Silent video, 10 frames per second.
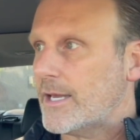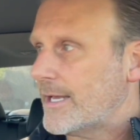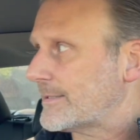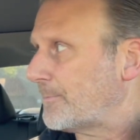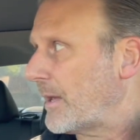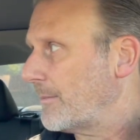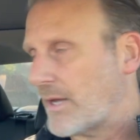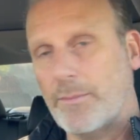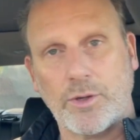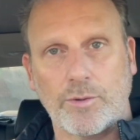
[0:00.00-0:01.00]
It's a
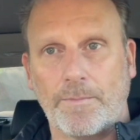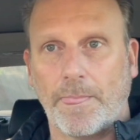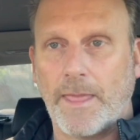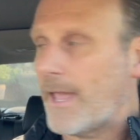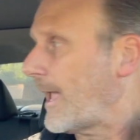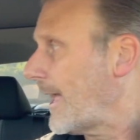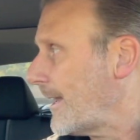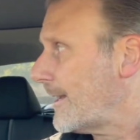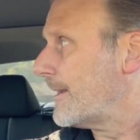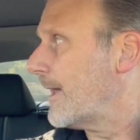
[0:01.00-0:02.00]
BMW.
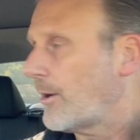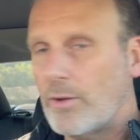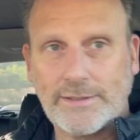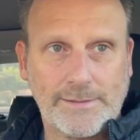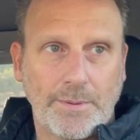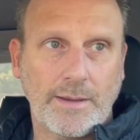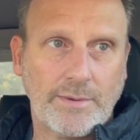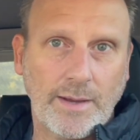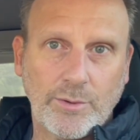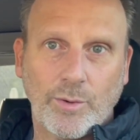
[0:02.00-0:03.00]
And not only it's a
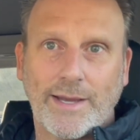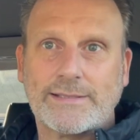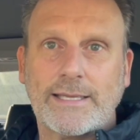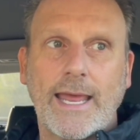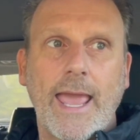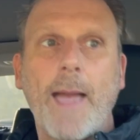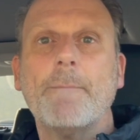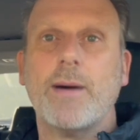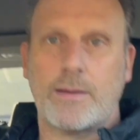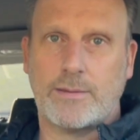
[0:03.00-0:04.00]
BMW, it's an M
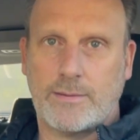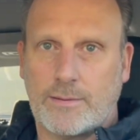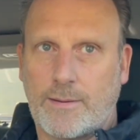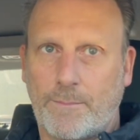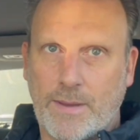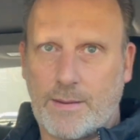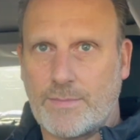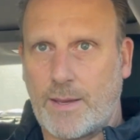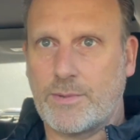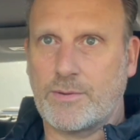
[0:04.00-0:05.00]

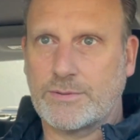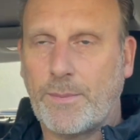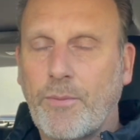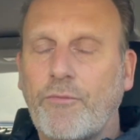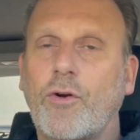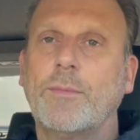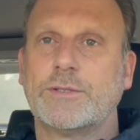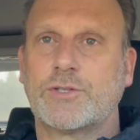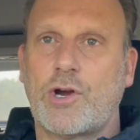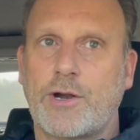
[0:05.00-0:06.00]
BMW. It's a
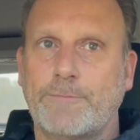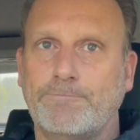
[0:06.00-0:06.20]
performance car.